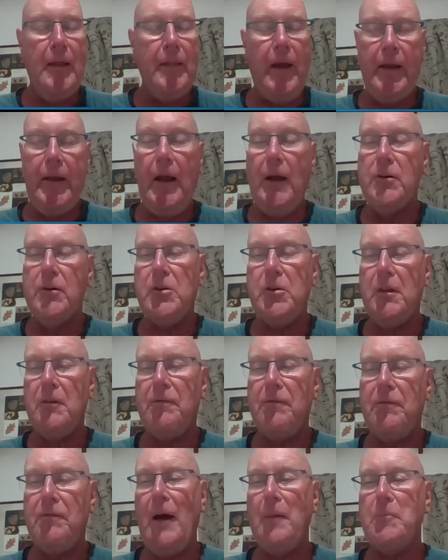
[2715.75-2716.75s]
they go to the
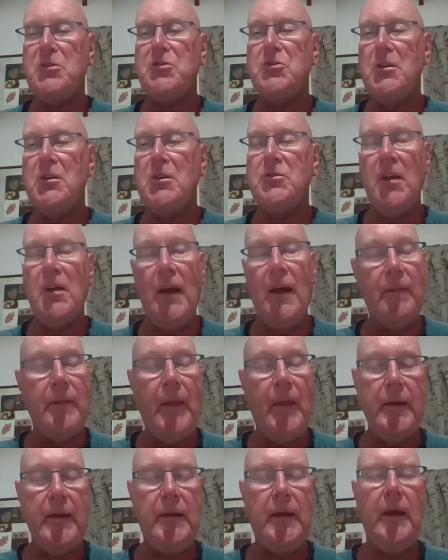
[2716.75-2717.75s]
pharmacist
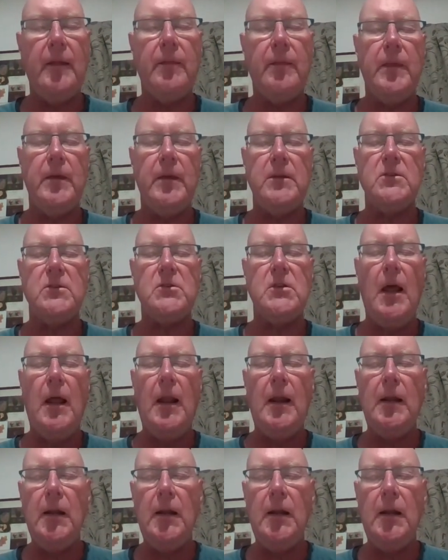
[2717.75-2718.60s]
and they get this